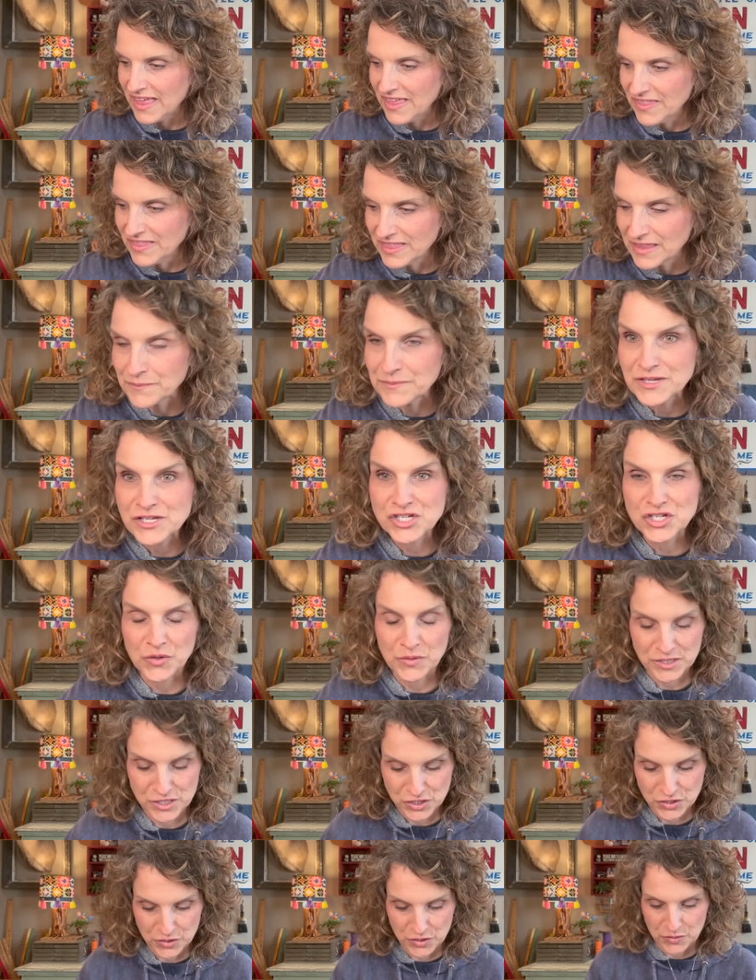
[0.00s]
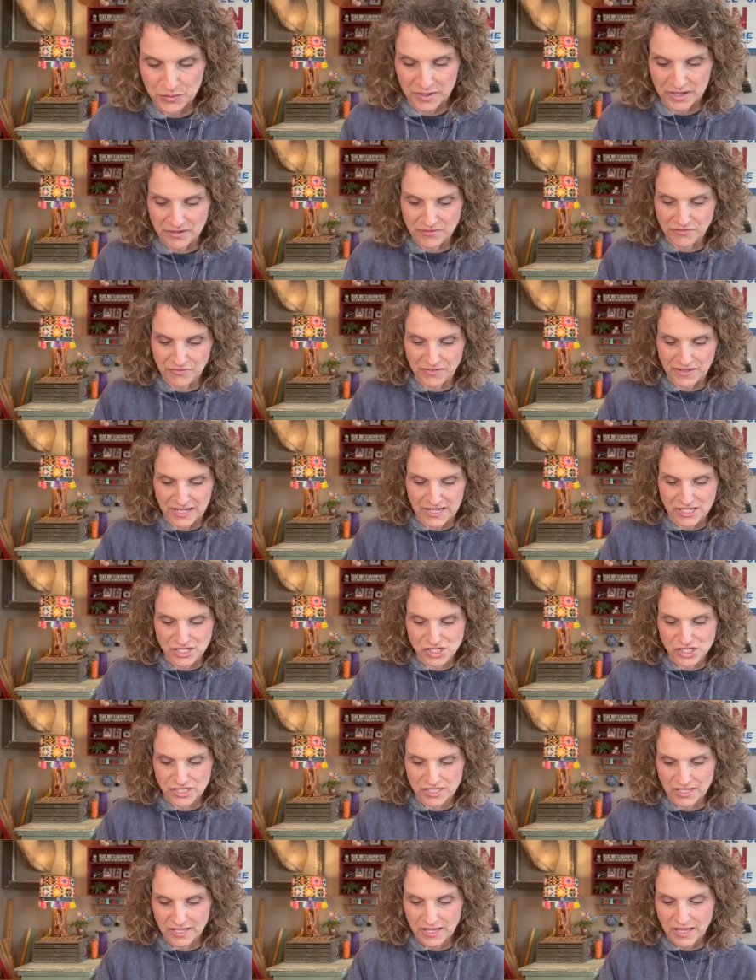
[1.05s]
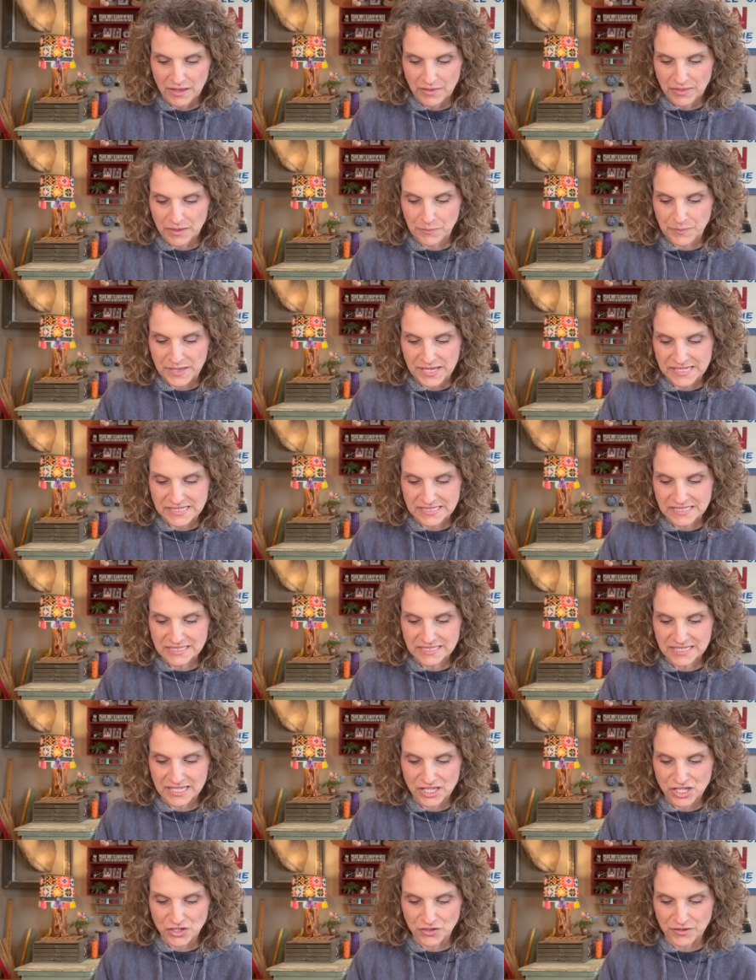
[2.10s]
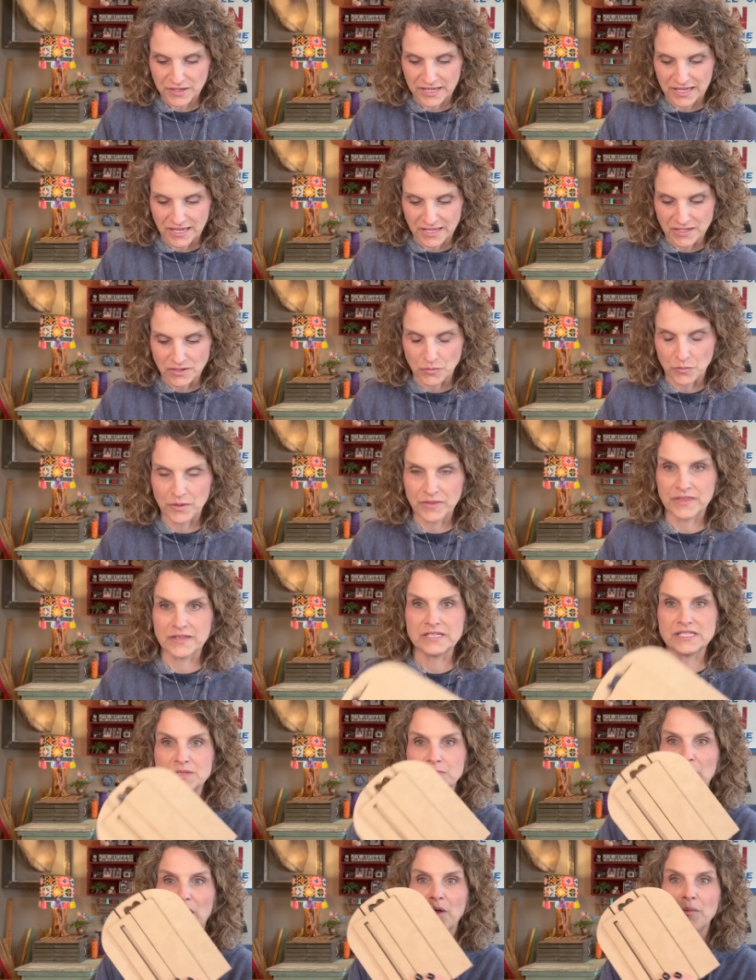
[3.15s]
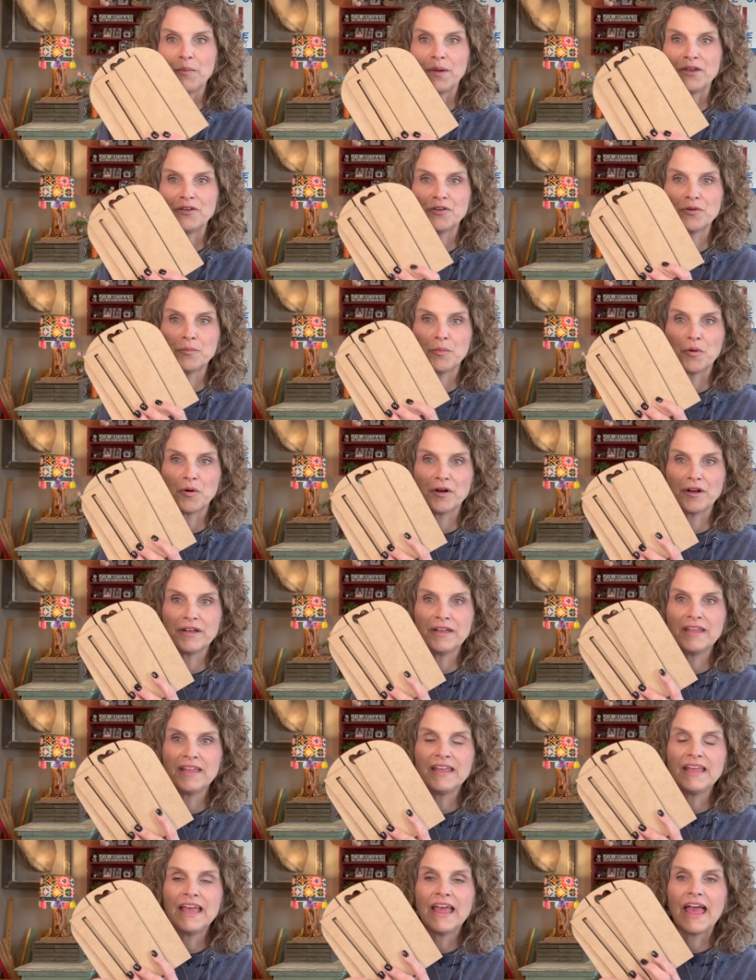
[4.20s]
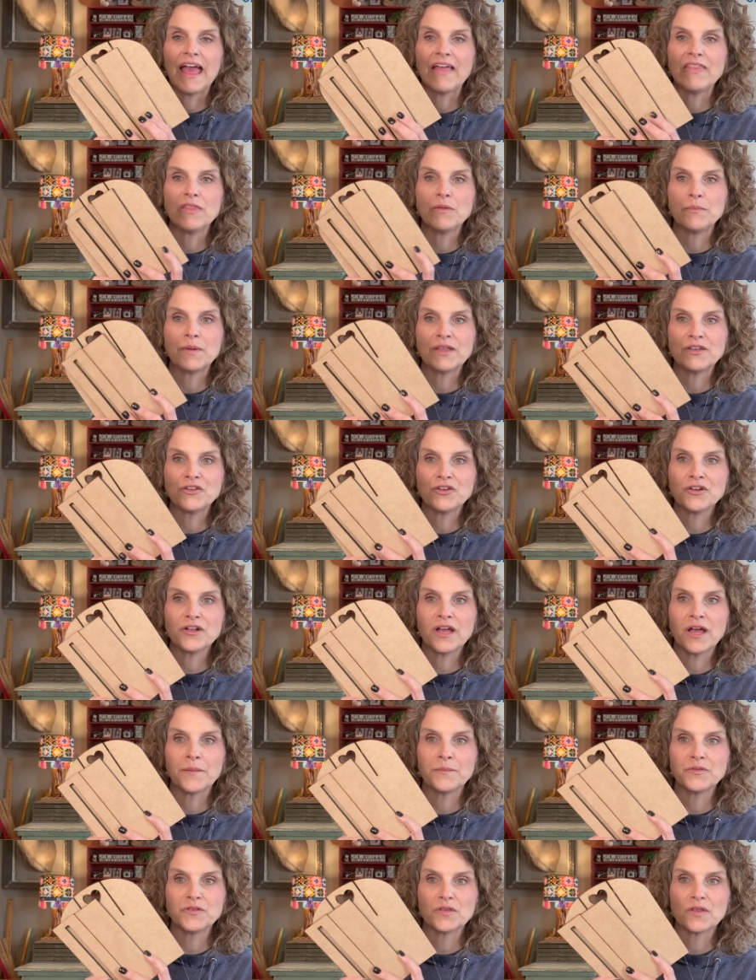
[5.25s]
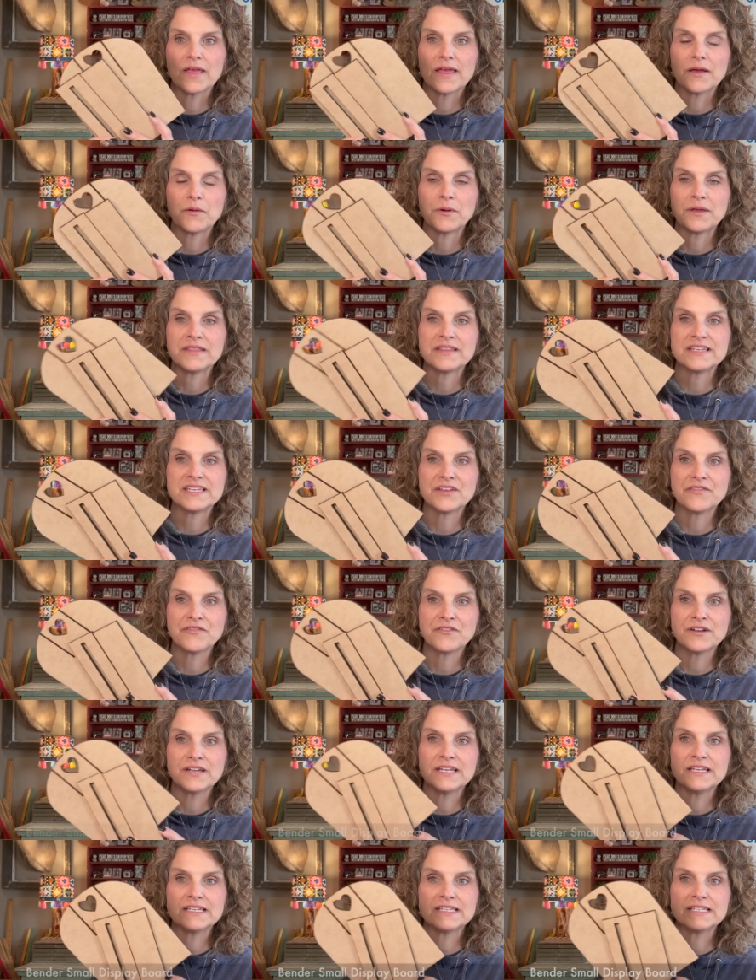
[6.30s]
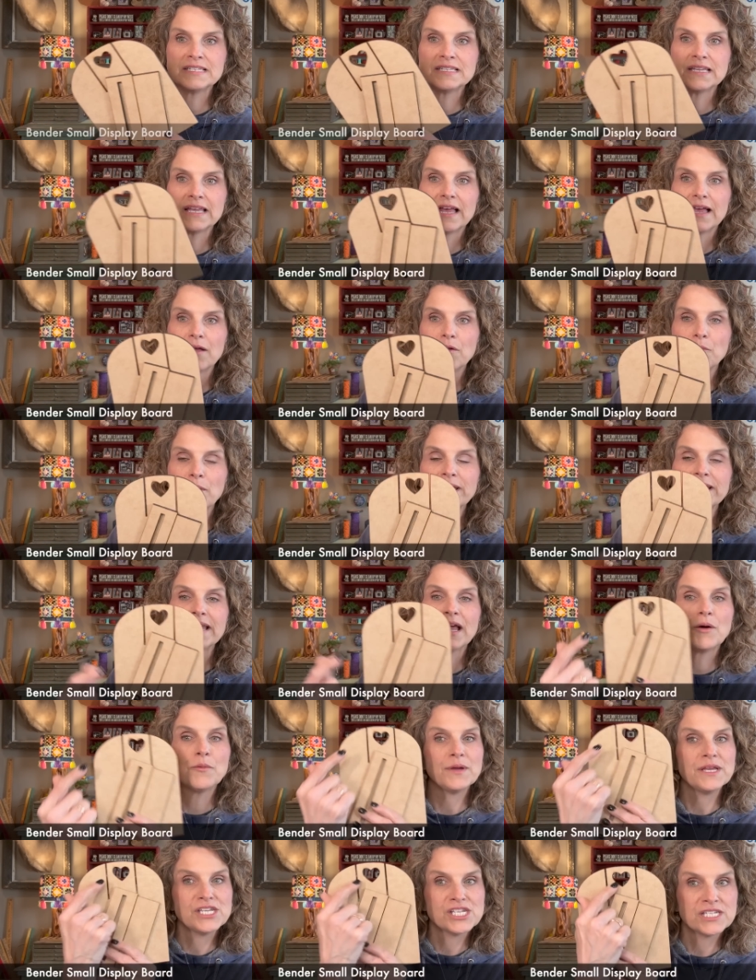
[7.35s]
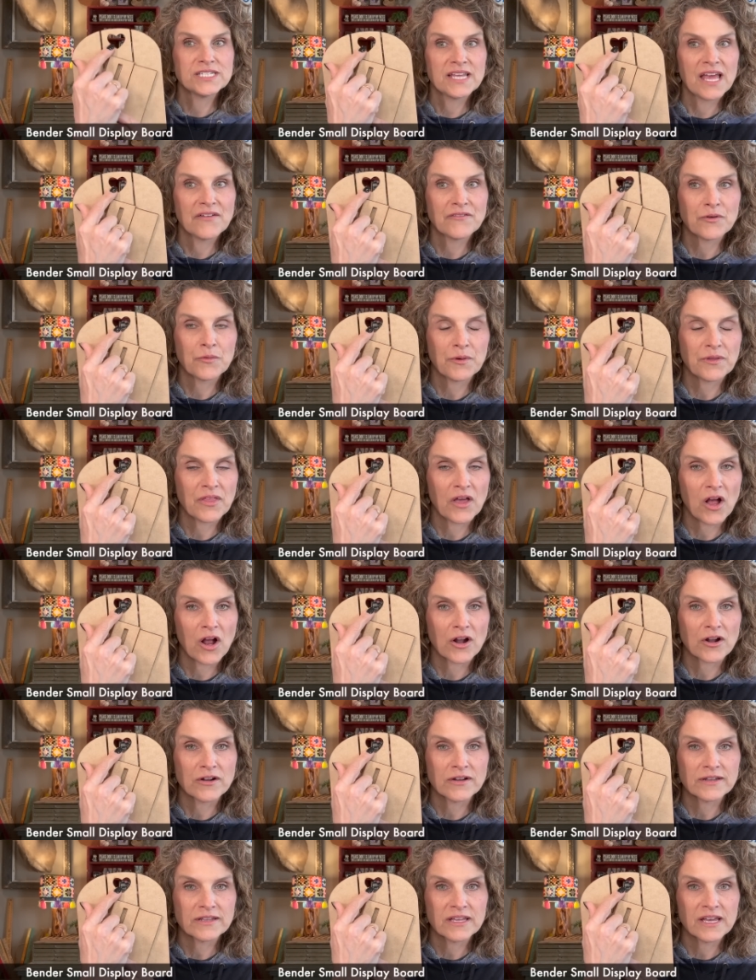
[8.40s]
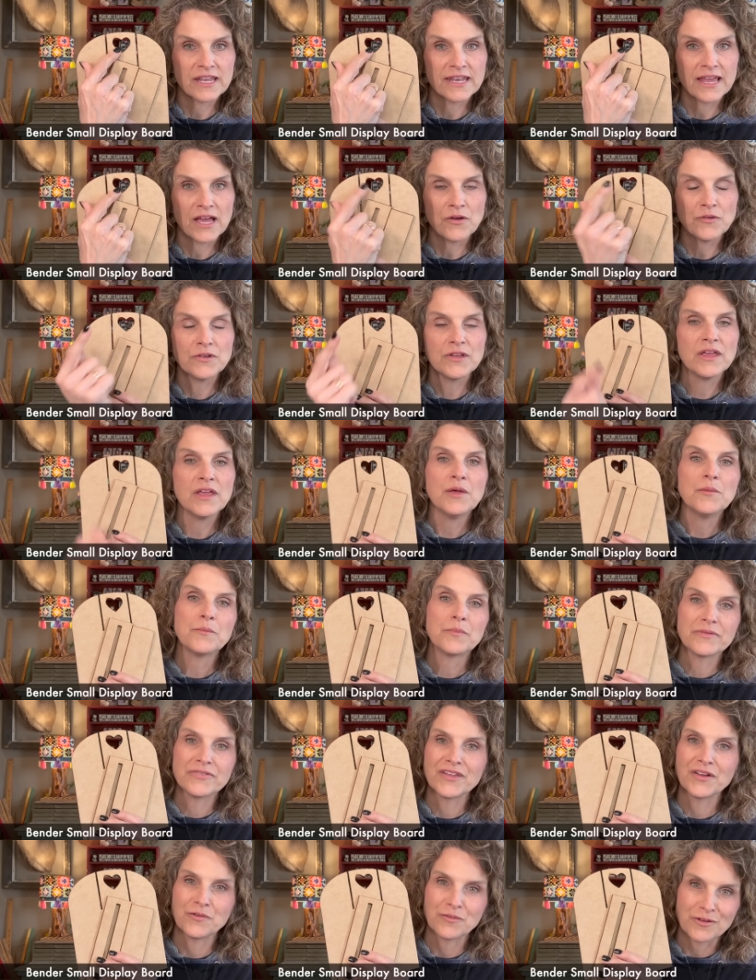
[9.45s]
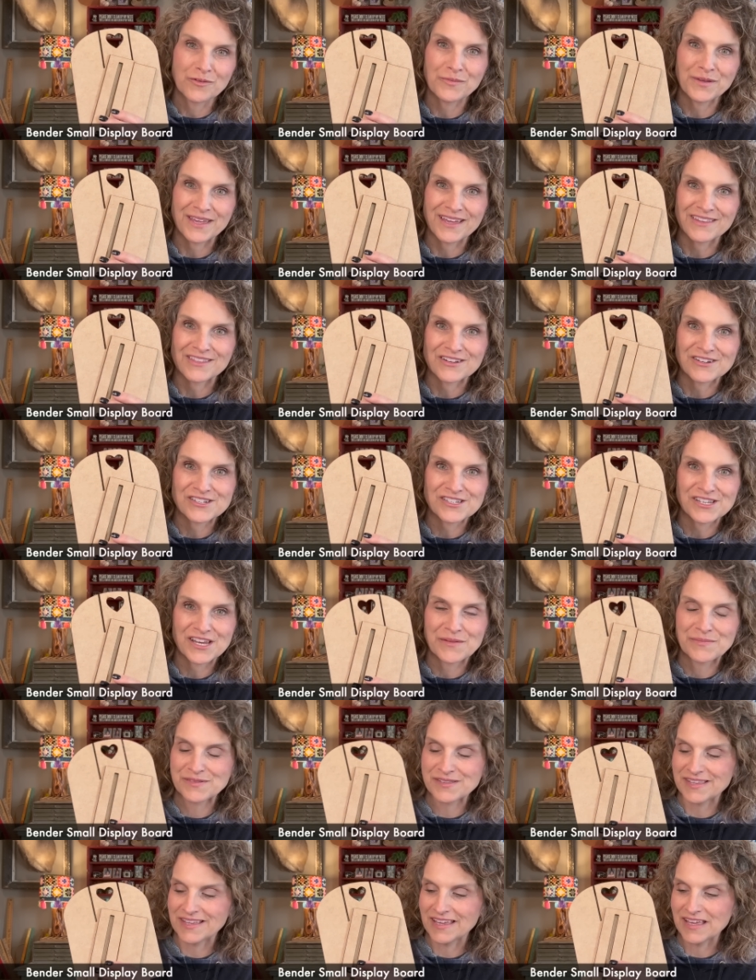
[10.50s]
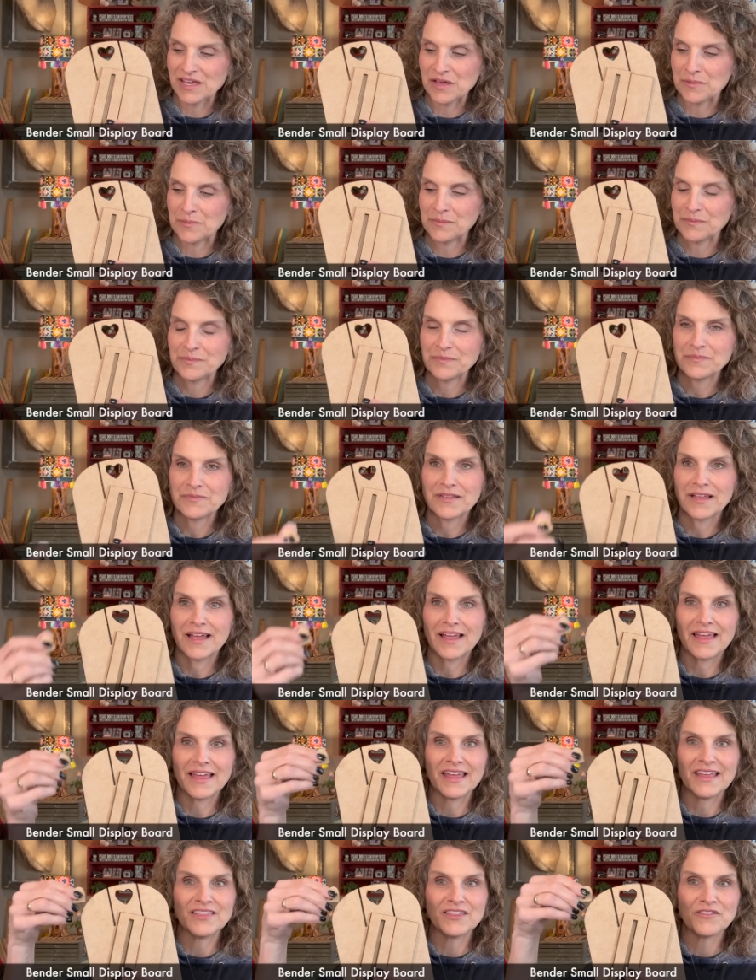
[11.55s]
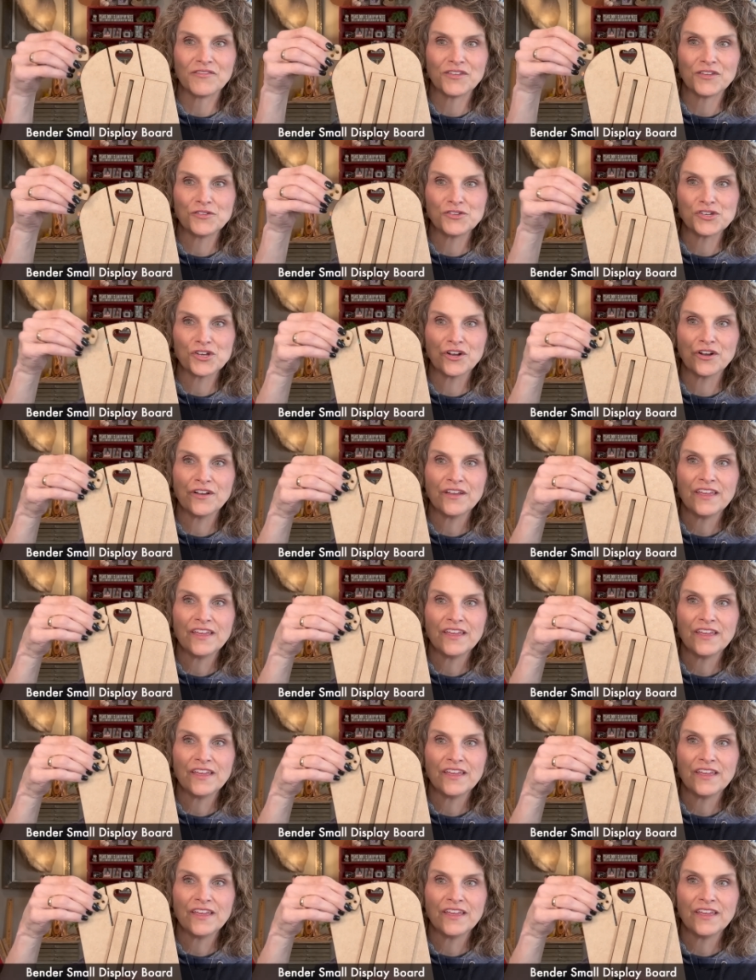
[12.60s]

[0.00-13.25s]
Let me show it to you unfinished. The pieces that you'll get with the small bender board, and the bender comes with different, right now we just have it with a heart cut out, but there will be other shapes that come in the future.